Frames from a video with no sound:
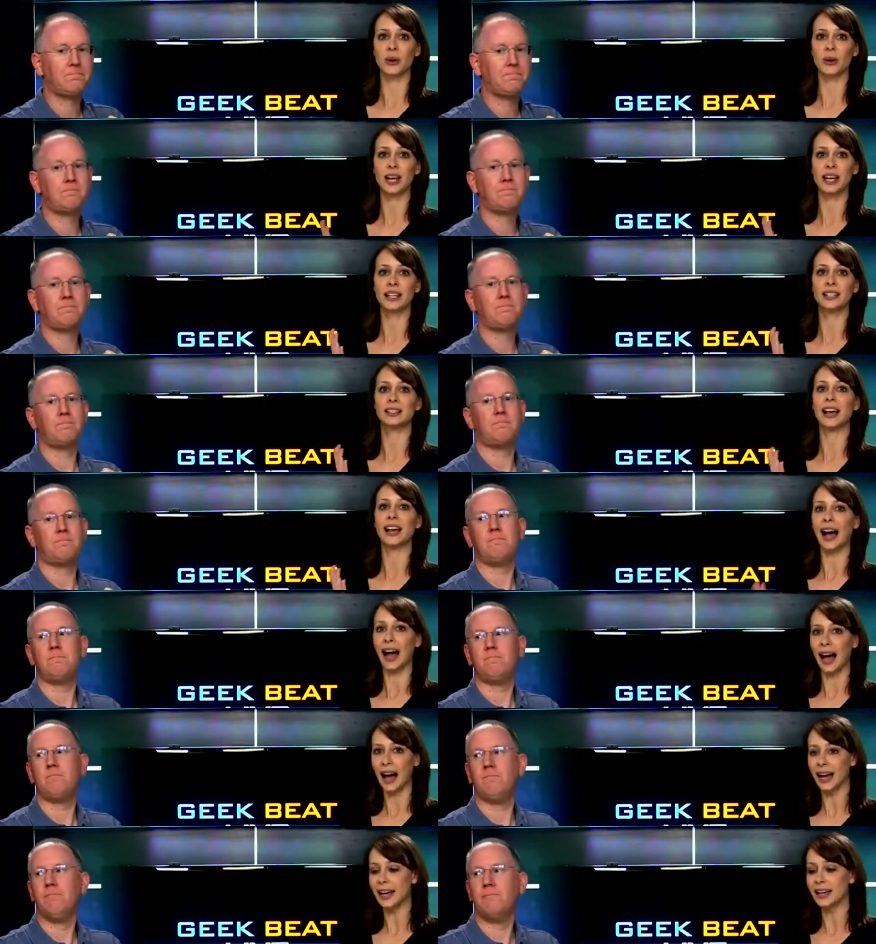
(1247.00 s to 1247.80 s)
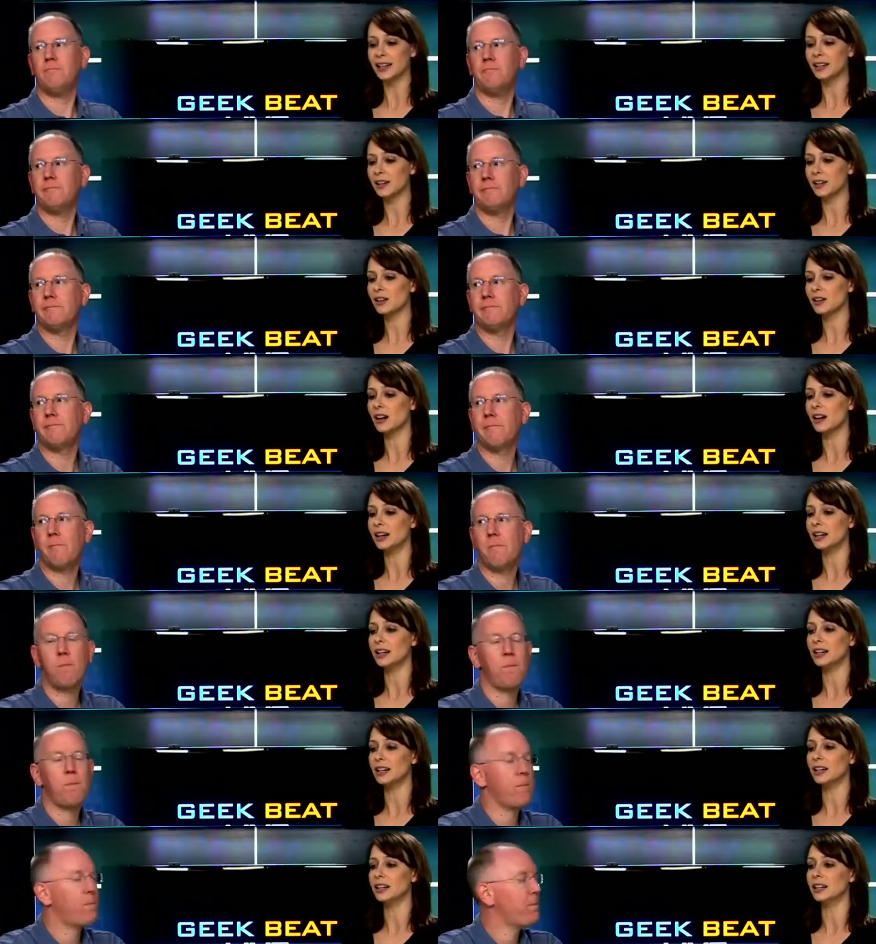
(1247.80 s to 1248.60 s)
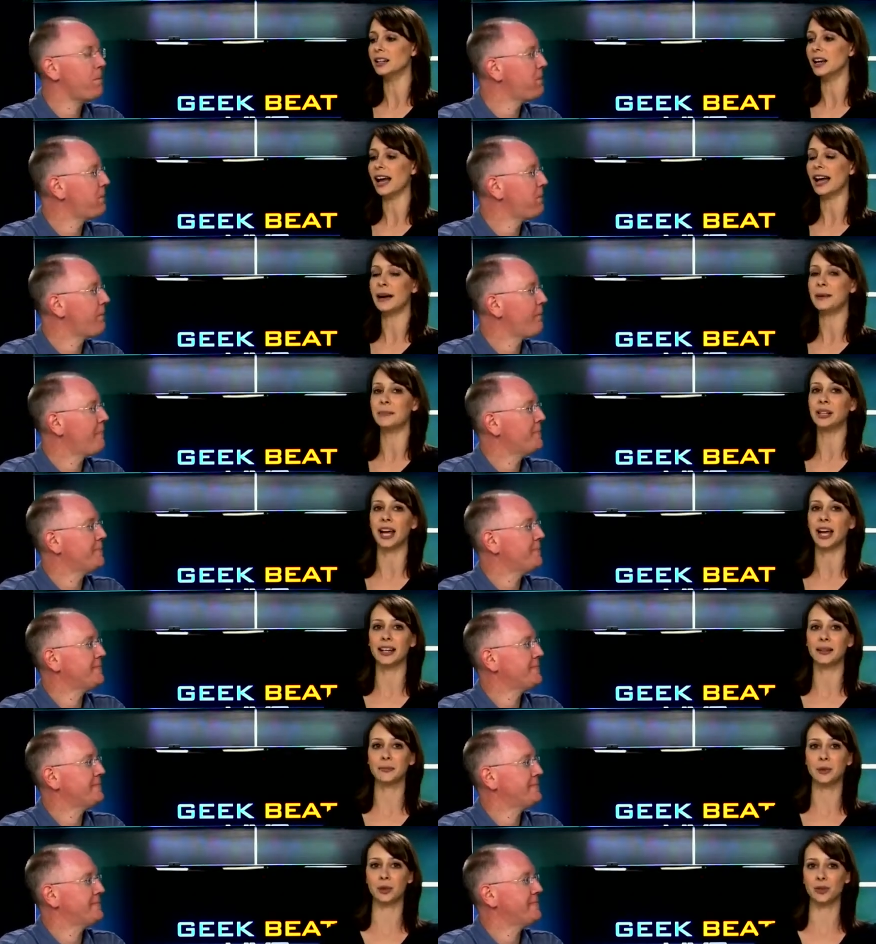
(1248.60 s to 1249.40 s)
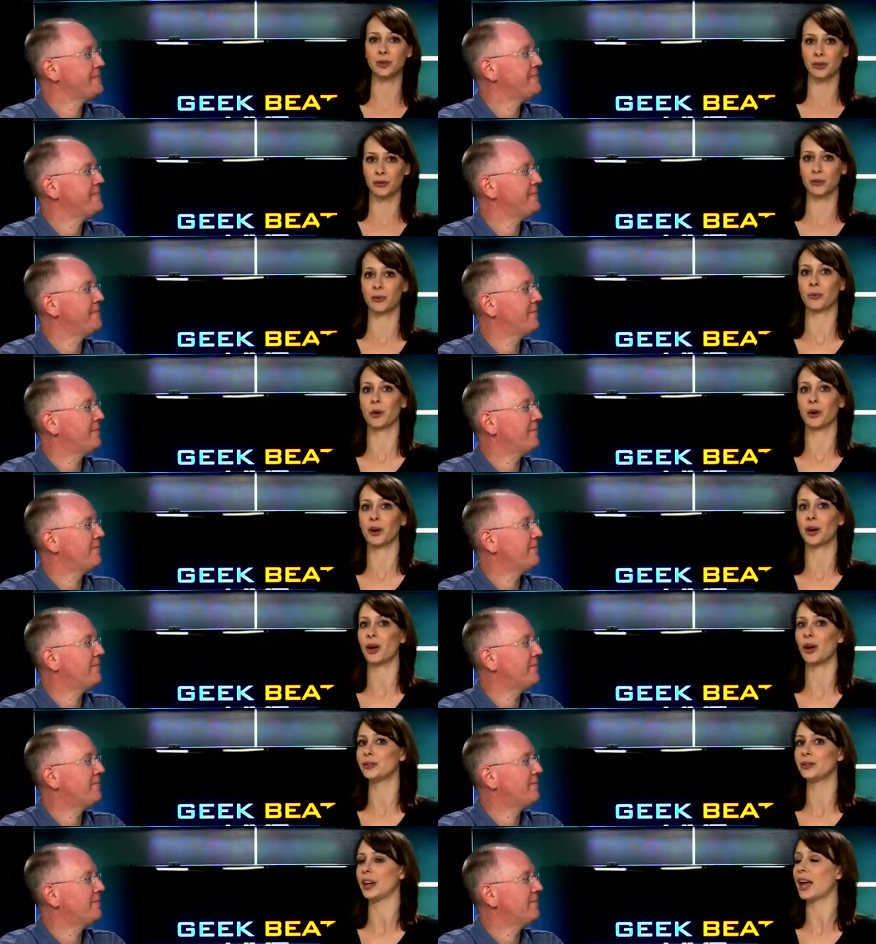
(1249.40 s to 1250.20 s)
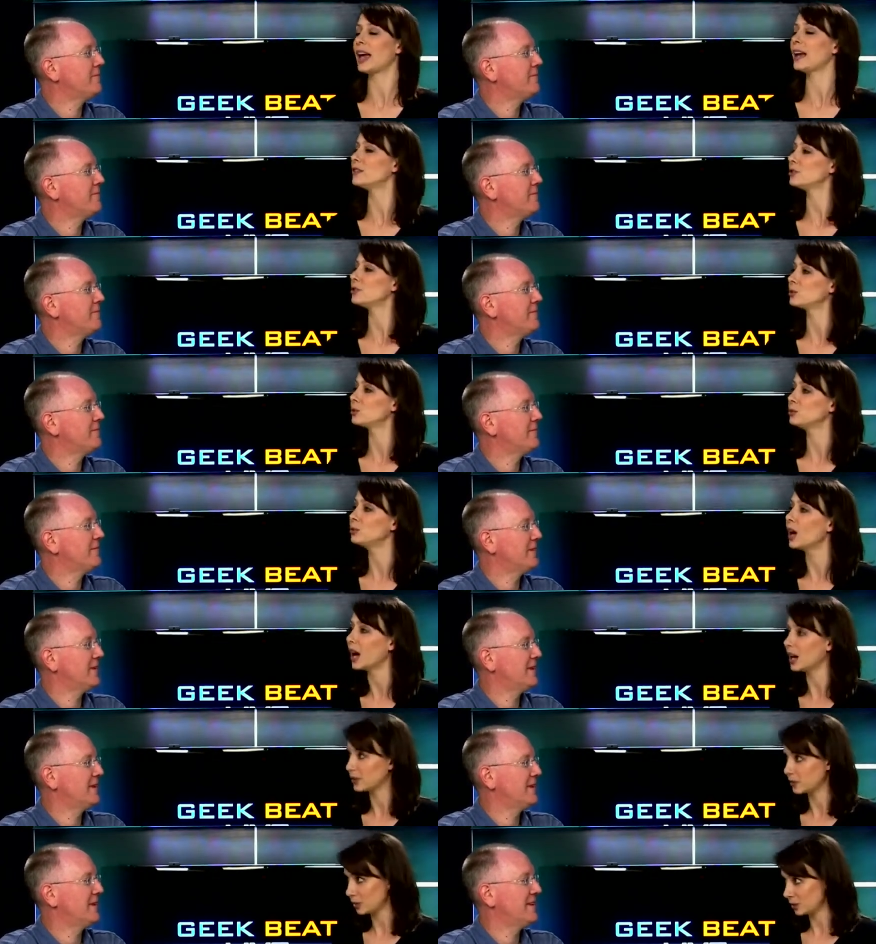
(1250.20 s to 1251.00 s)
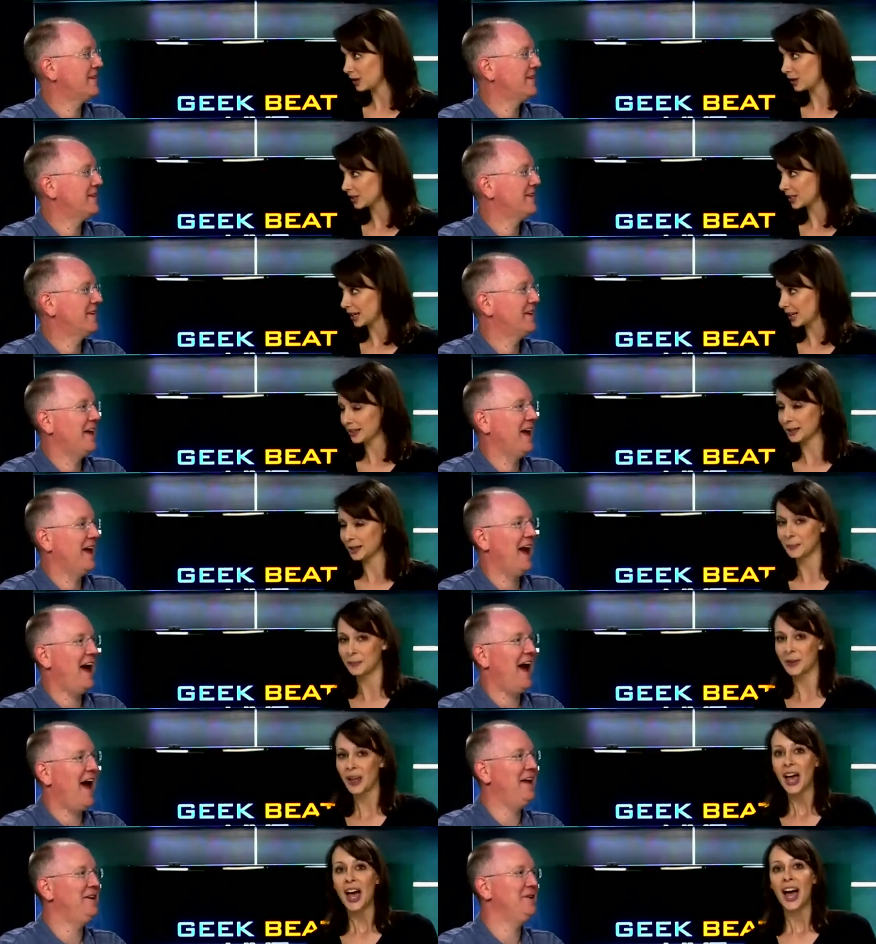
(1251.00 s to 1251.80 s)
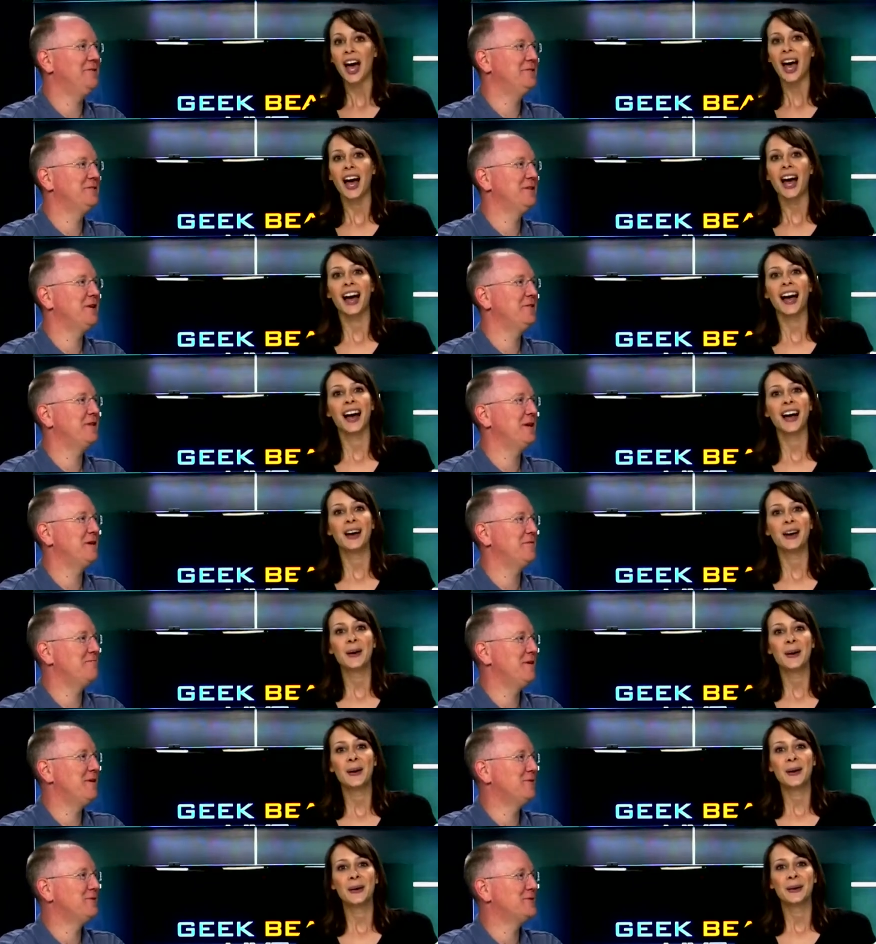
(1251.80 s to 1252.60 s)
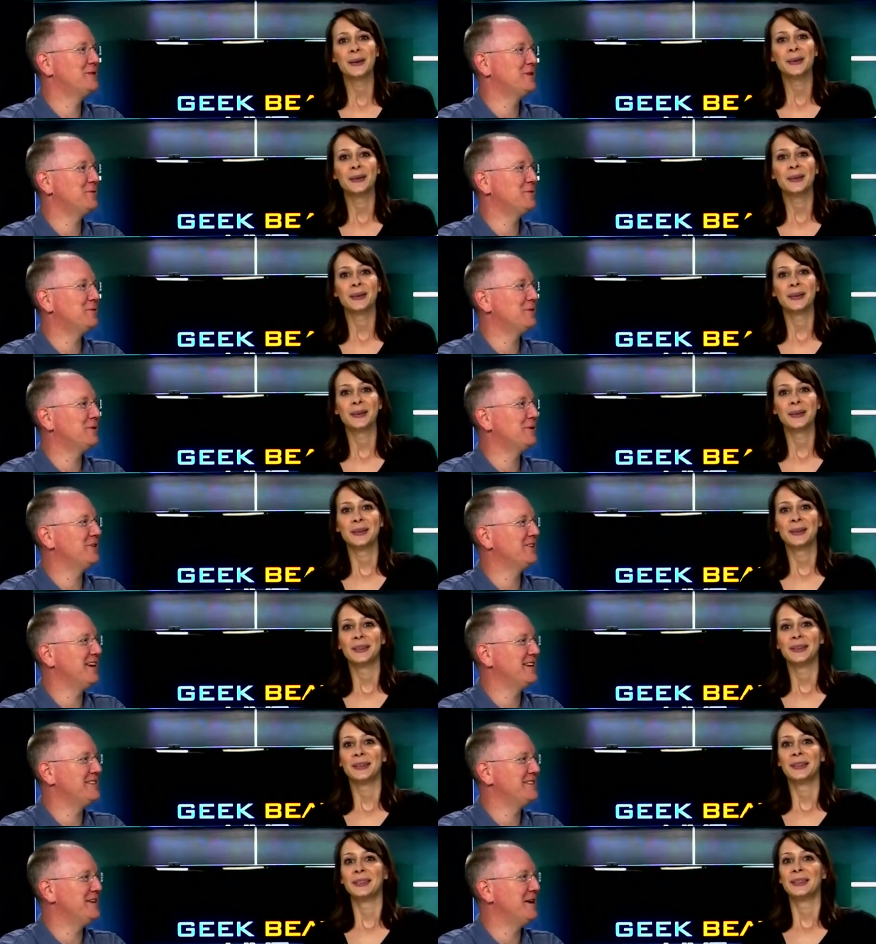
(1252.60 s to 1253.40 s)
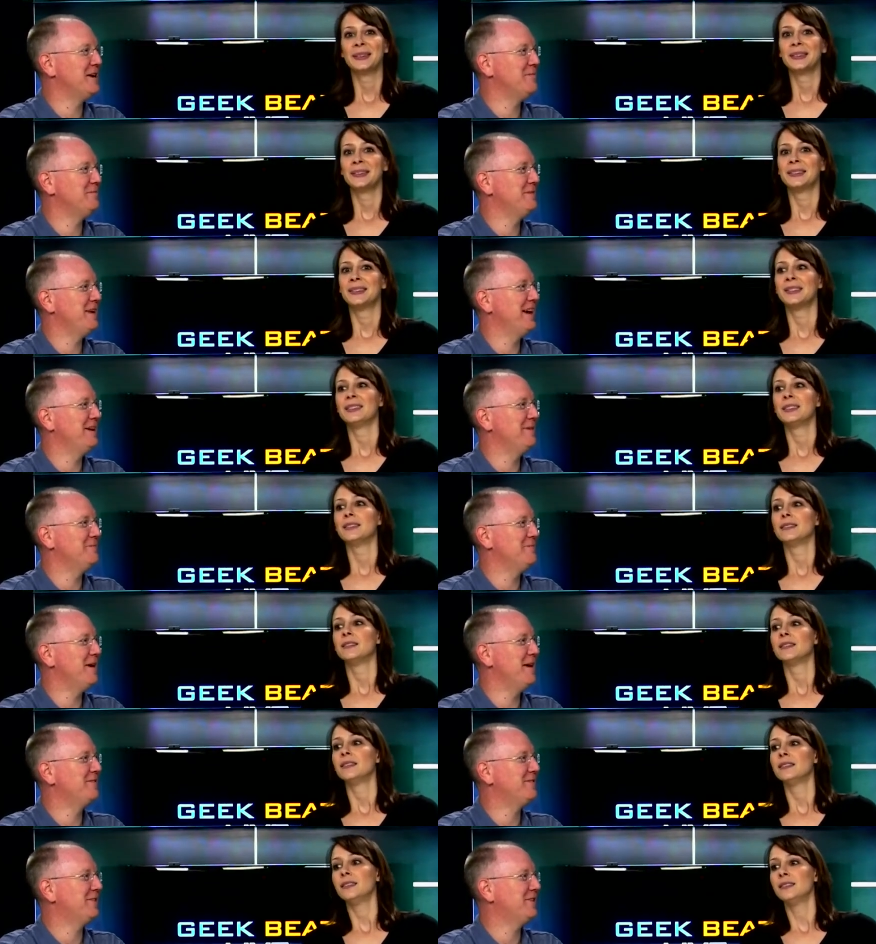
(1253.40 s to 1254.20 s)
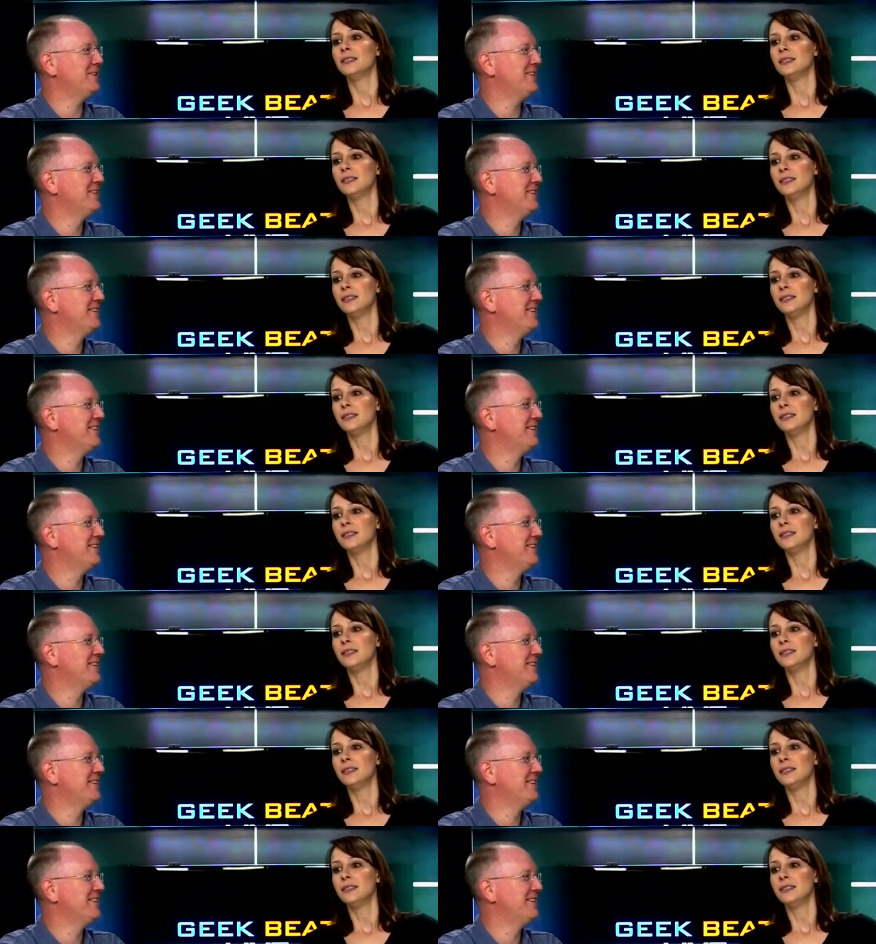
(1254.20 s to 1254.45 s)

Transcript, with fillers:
Speaker 1: it. I uh, am like most of the world and do not do that daily.
Speaker 2: I don't know that most of the world doesn't update them ever.